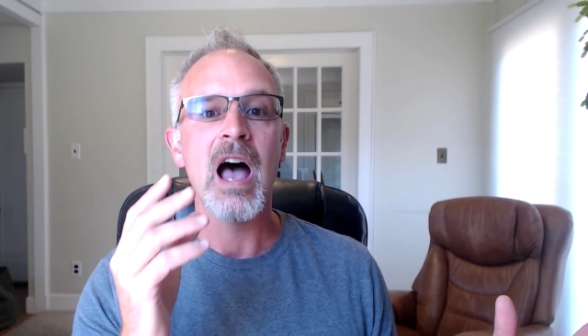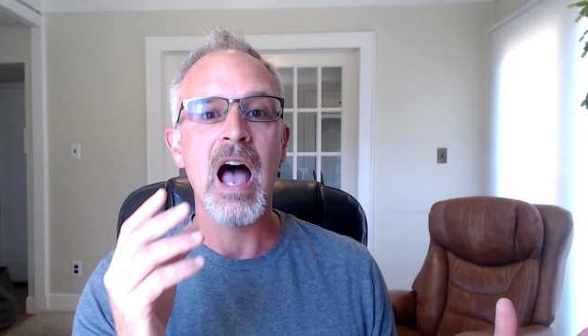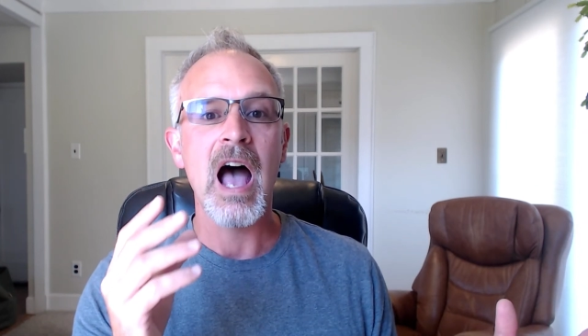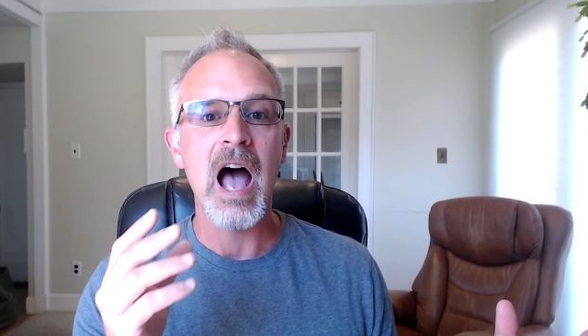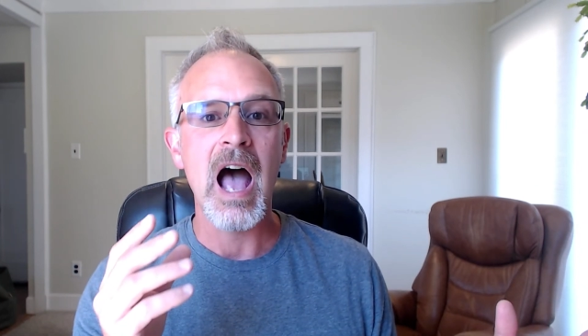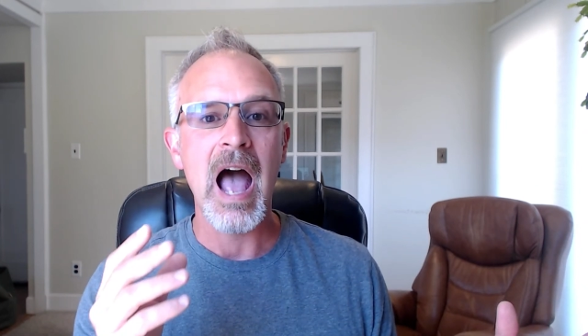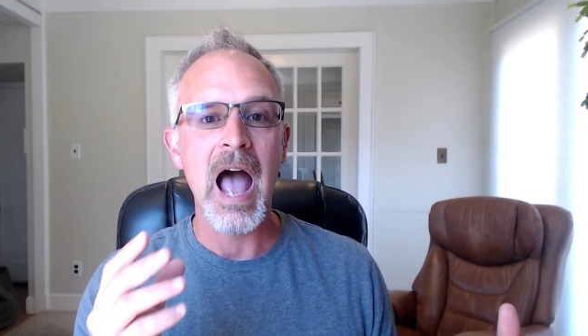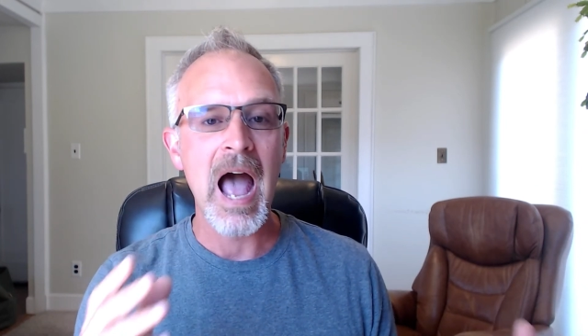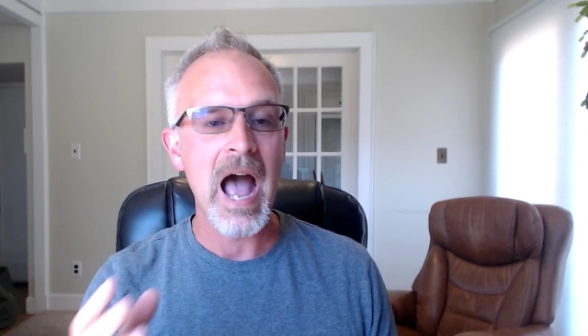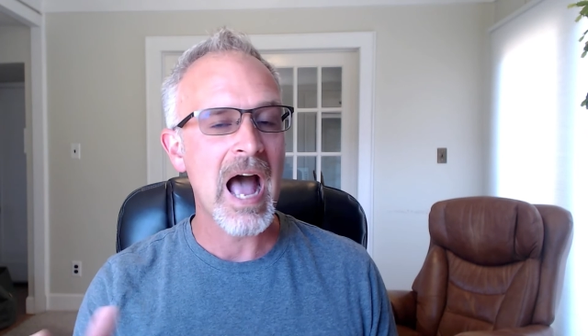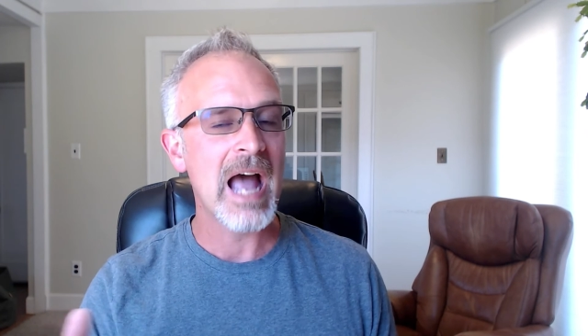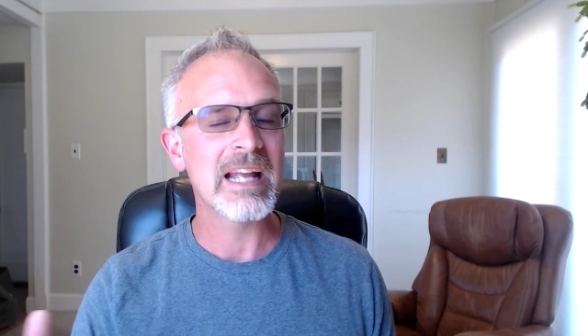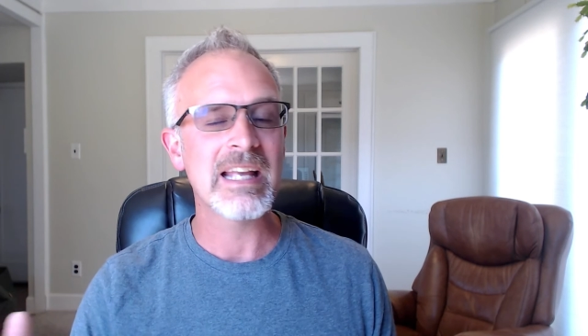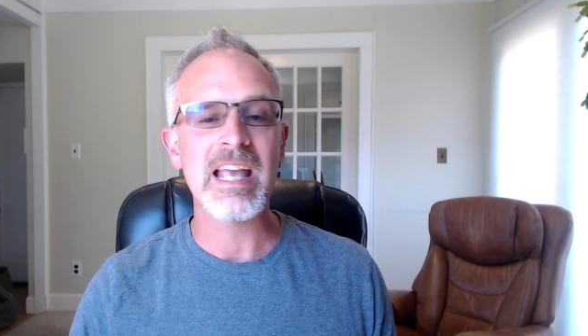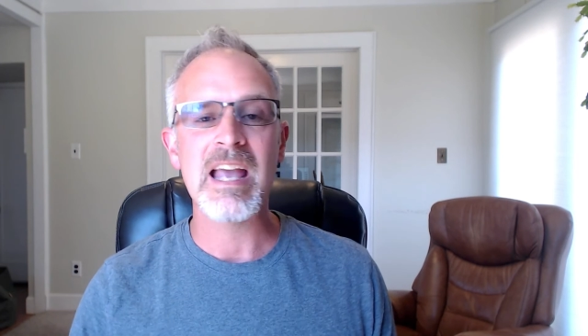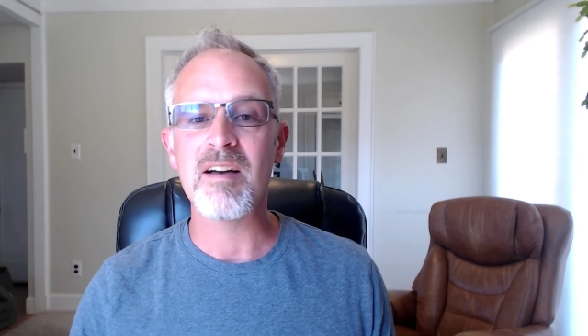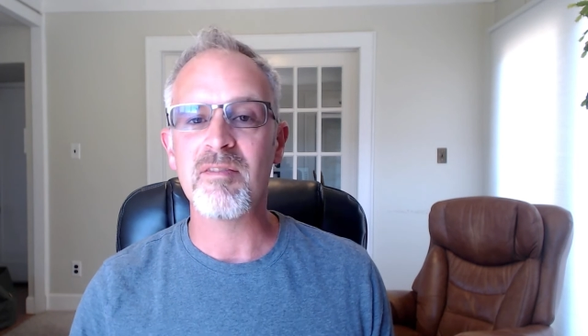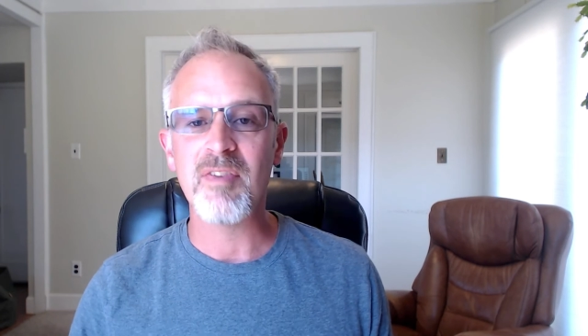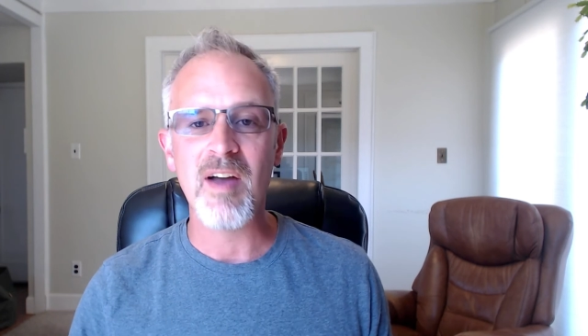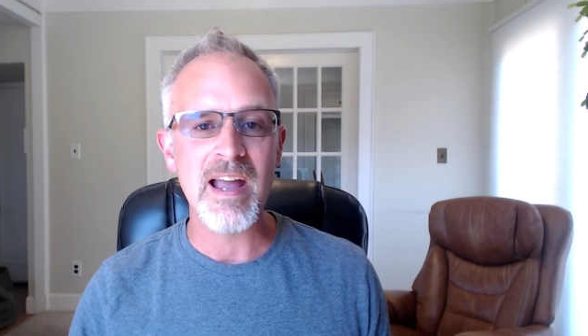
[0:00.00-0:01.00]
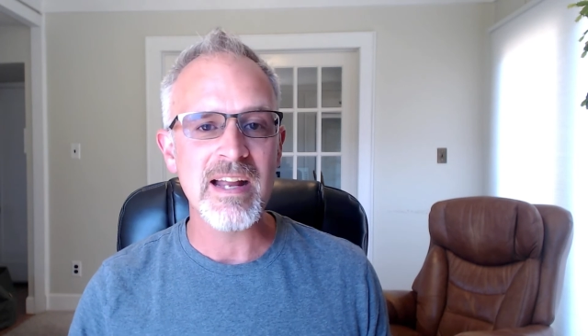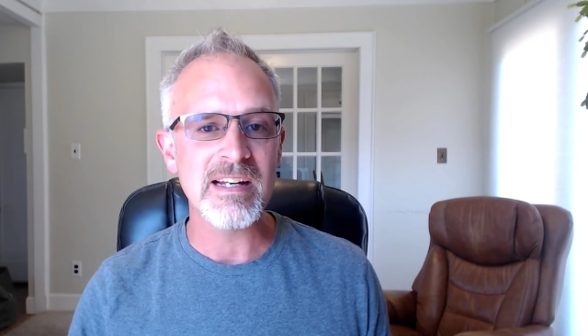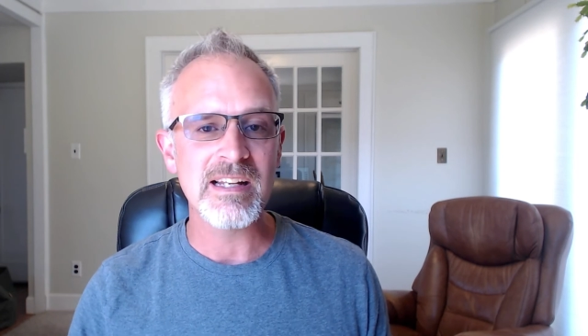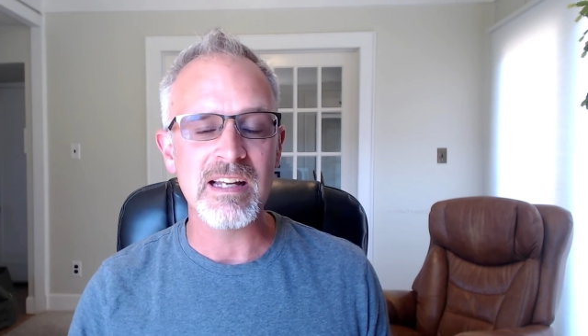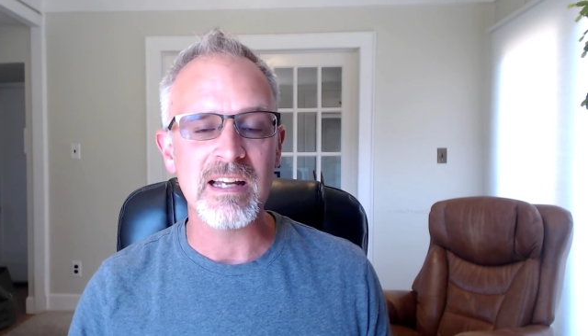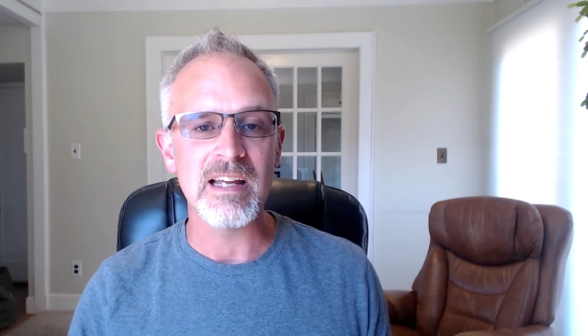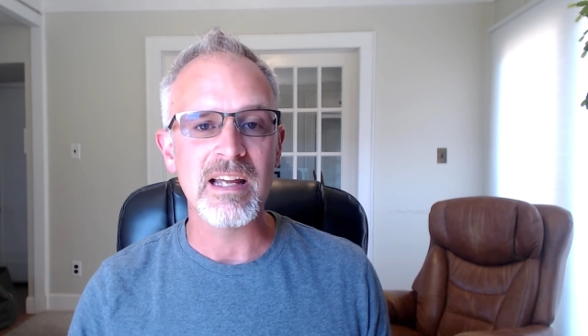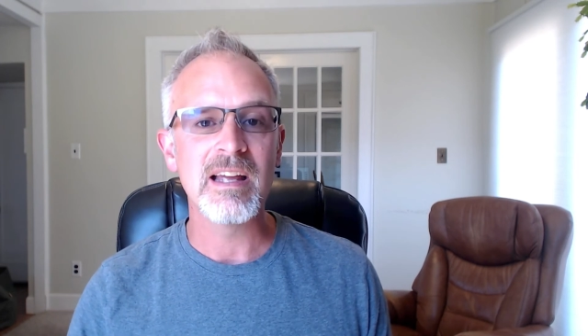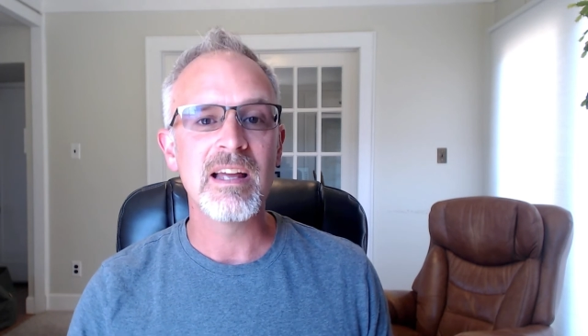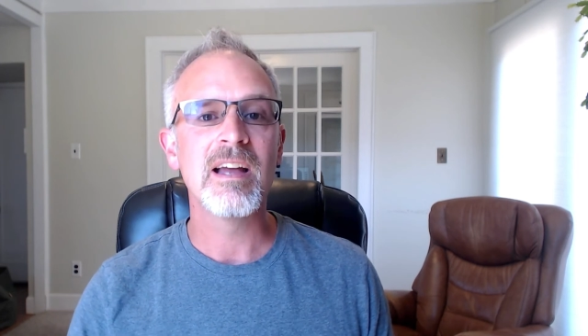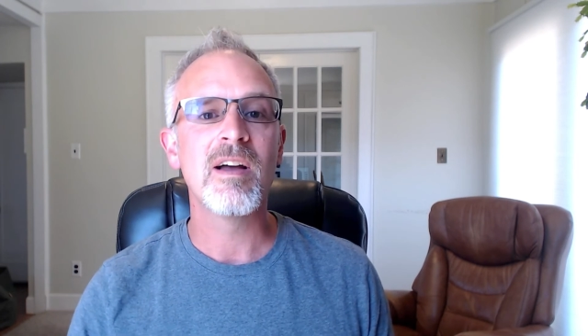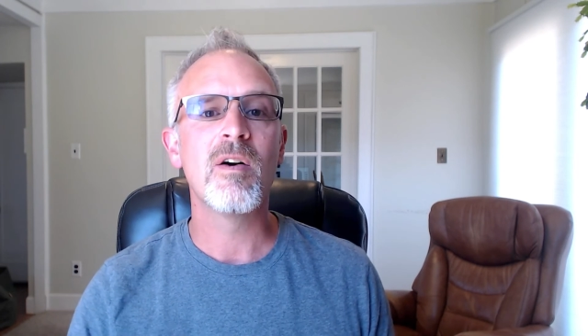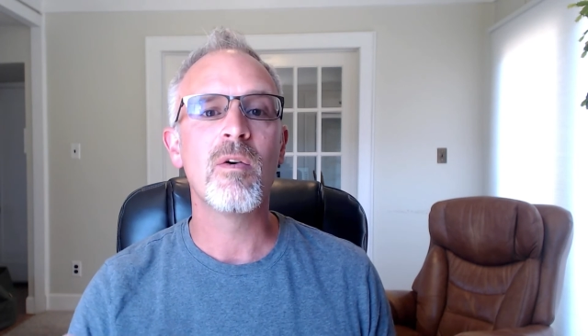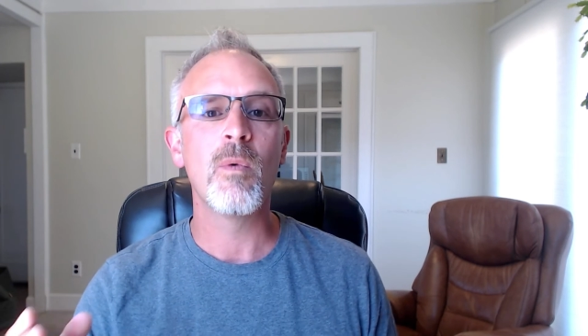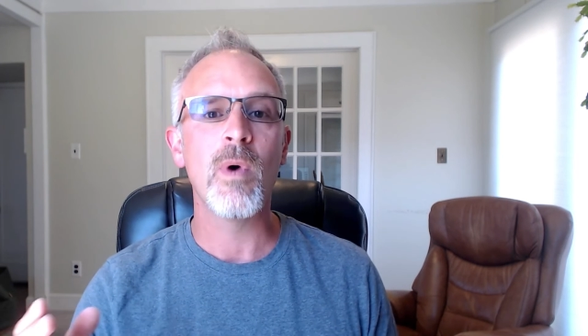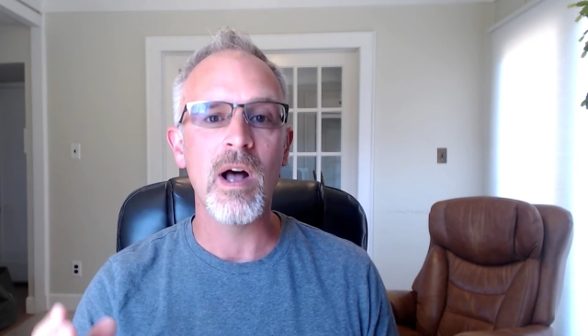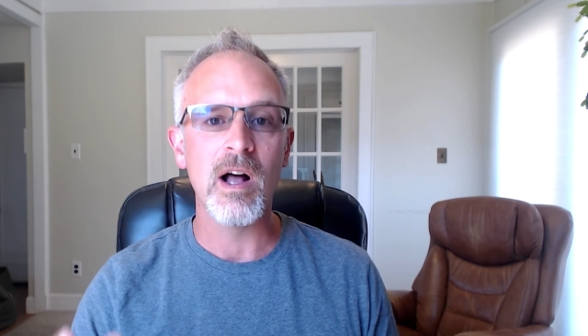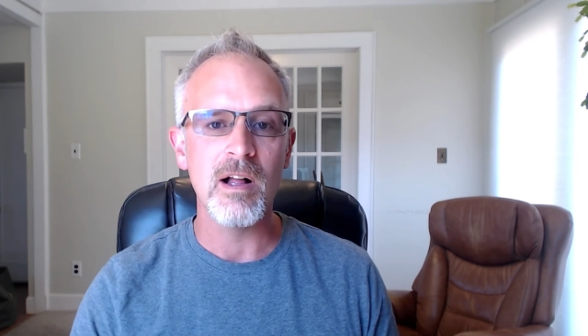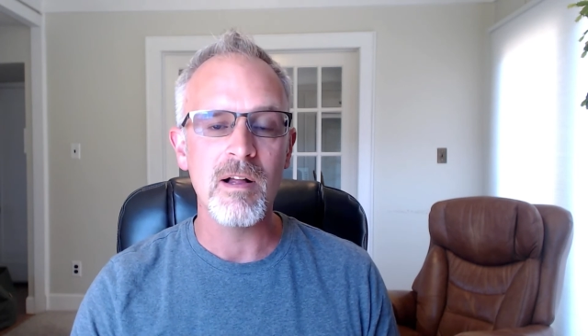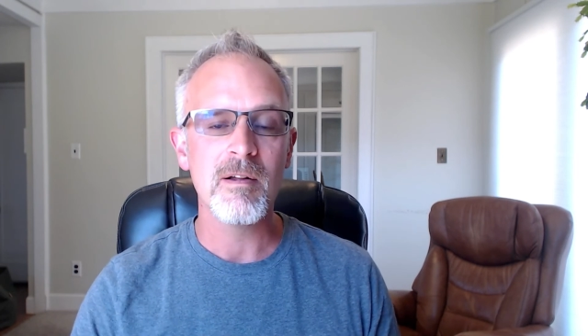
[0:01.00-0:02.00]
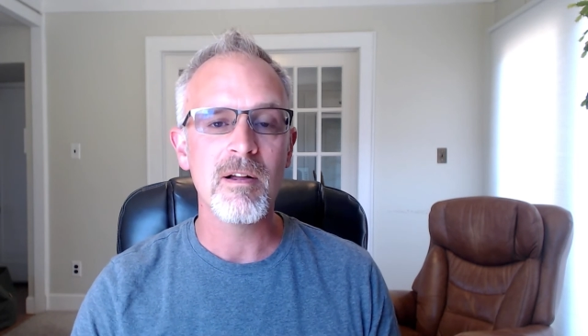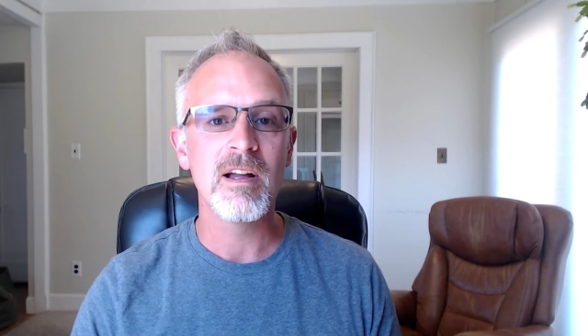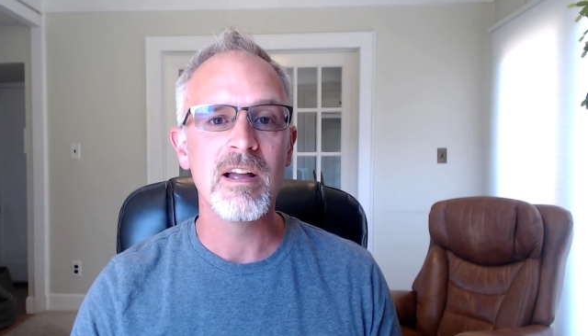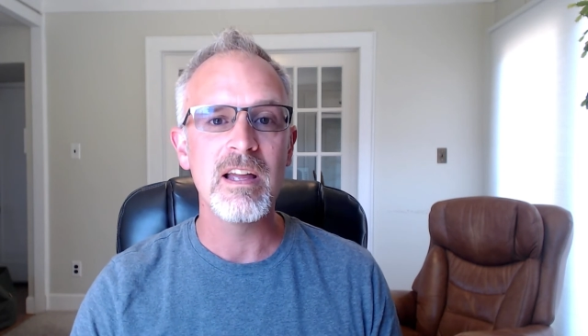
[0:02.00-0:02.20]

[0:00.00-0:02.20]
I can't find it. Well,